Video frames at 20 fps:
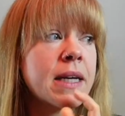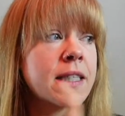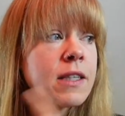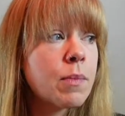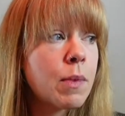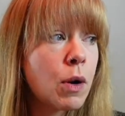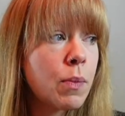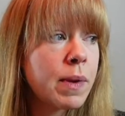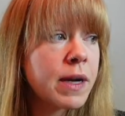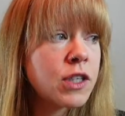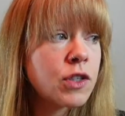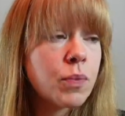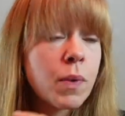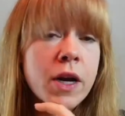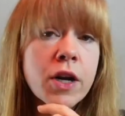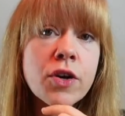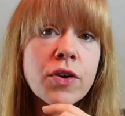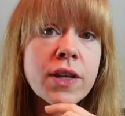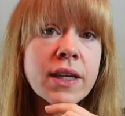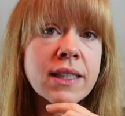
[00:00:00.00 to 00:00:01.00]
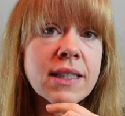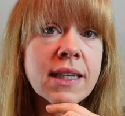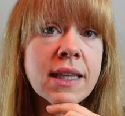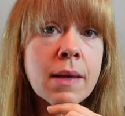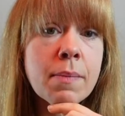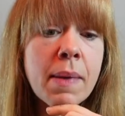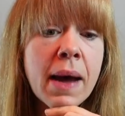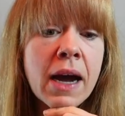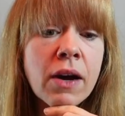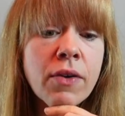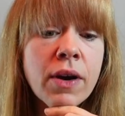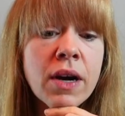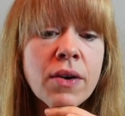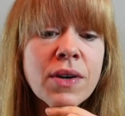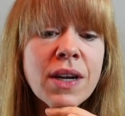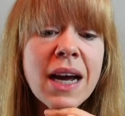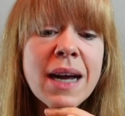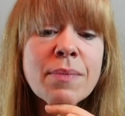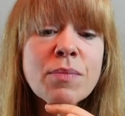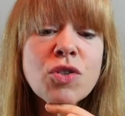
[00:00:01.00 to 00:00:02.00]
It's about my sweater that's in the
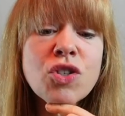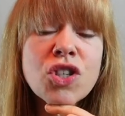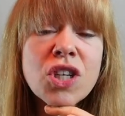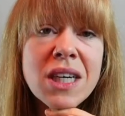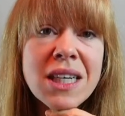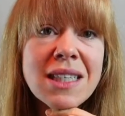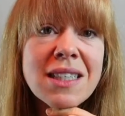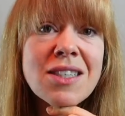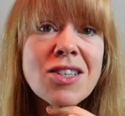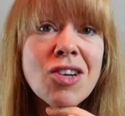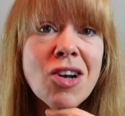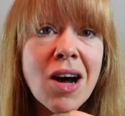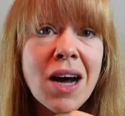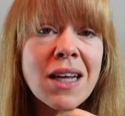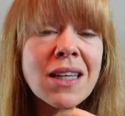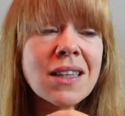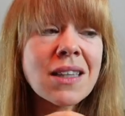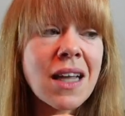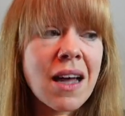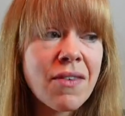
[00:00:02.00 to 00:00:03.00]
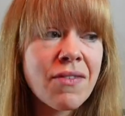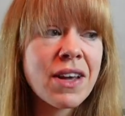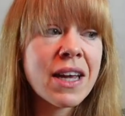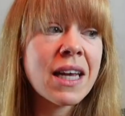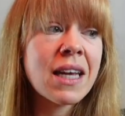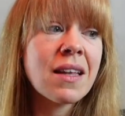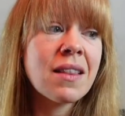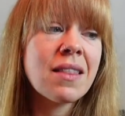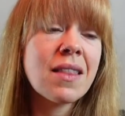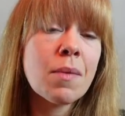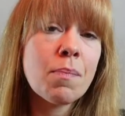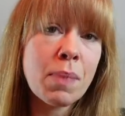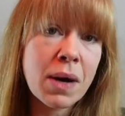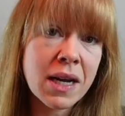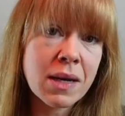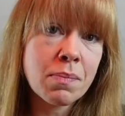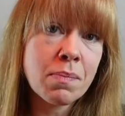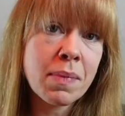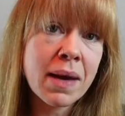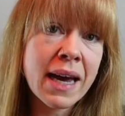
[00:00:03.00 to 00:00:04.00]
background. I'm just not loving the
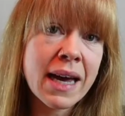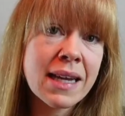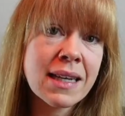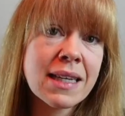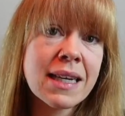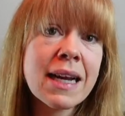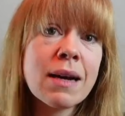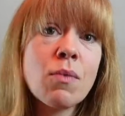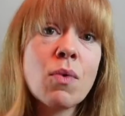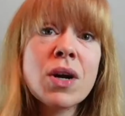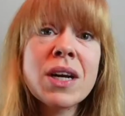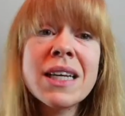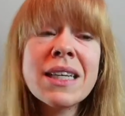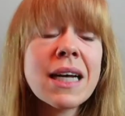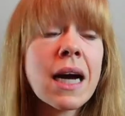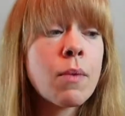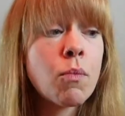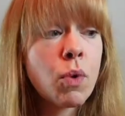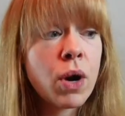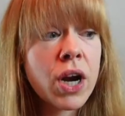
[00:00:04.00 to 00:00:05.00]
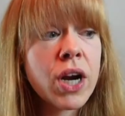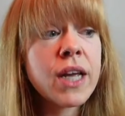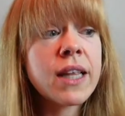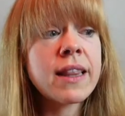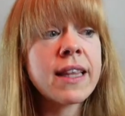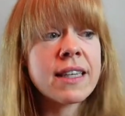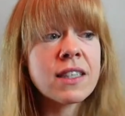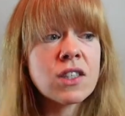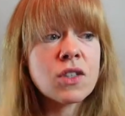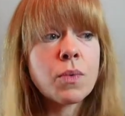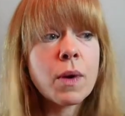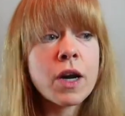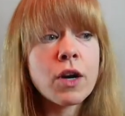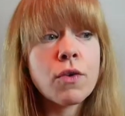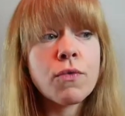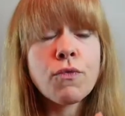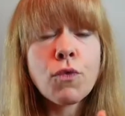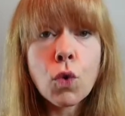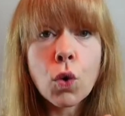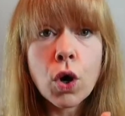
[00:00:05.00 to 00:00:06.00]
button band. And I'm wearing this
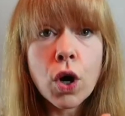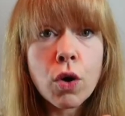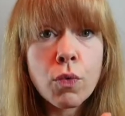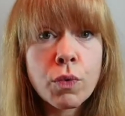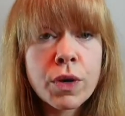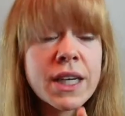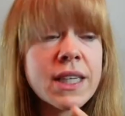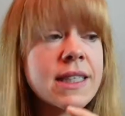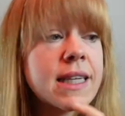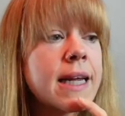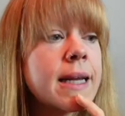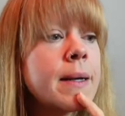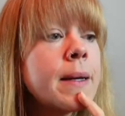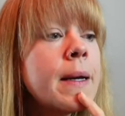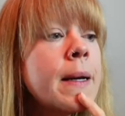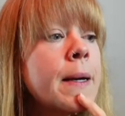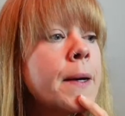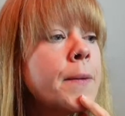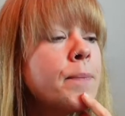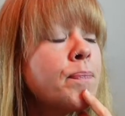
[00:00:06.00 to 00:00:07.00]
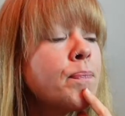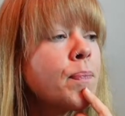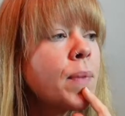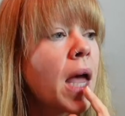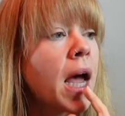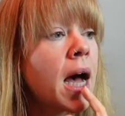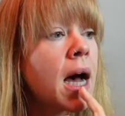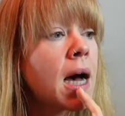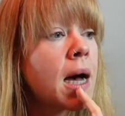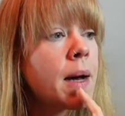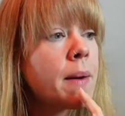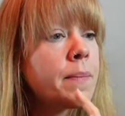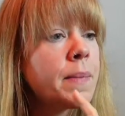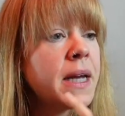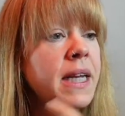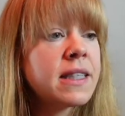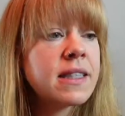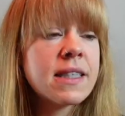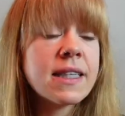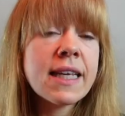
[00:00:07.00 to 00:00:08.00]
sweater for a reason.
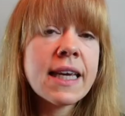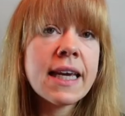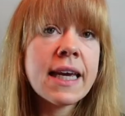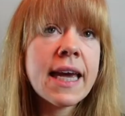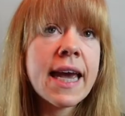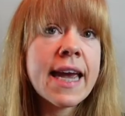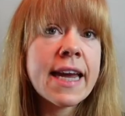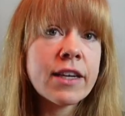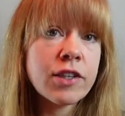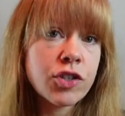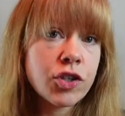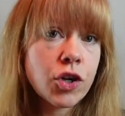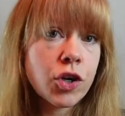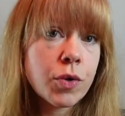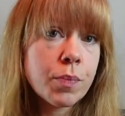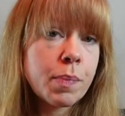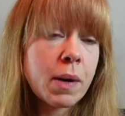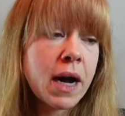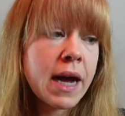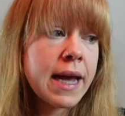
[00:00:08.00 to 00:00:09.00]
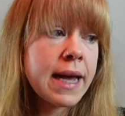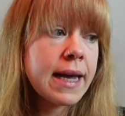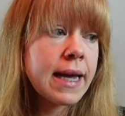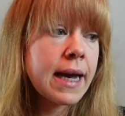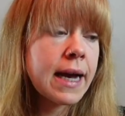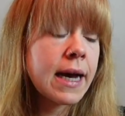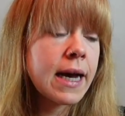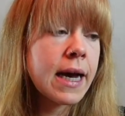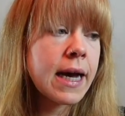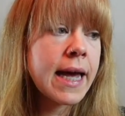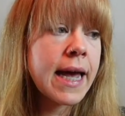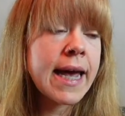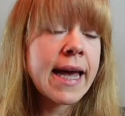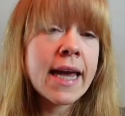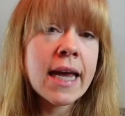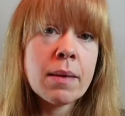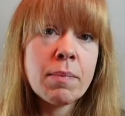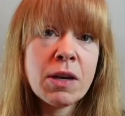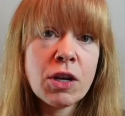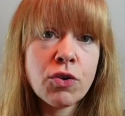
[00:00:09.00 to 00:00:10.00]
It's the Acer by
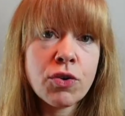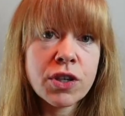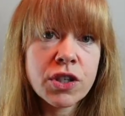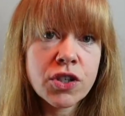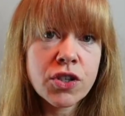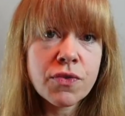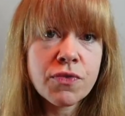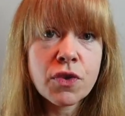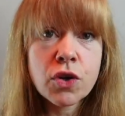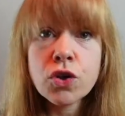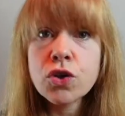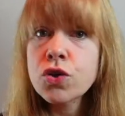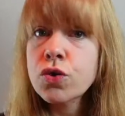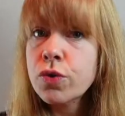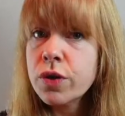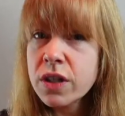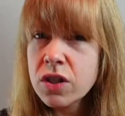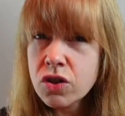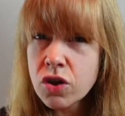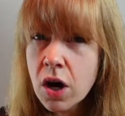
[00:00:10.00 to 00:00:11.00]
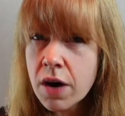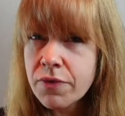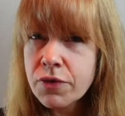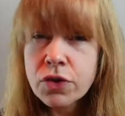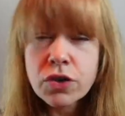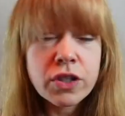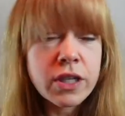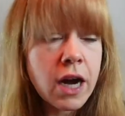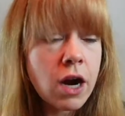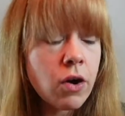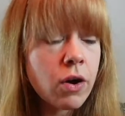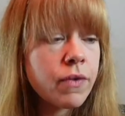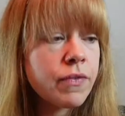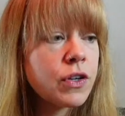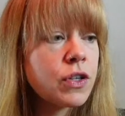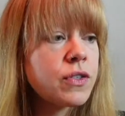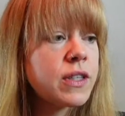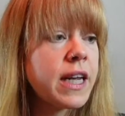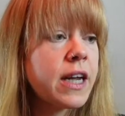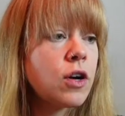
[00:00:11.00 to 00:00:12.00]
Amy Christophers,
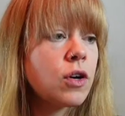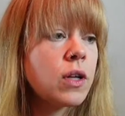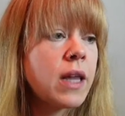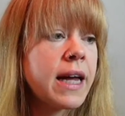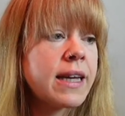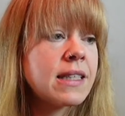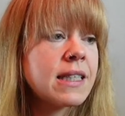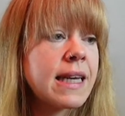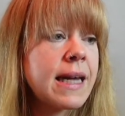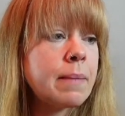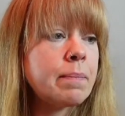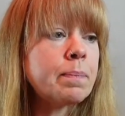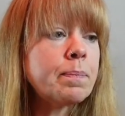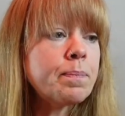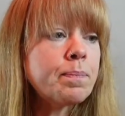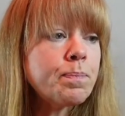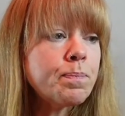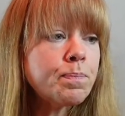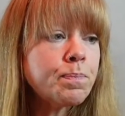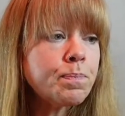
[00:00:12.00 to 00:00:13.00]
however you say her last name.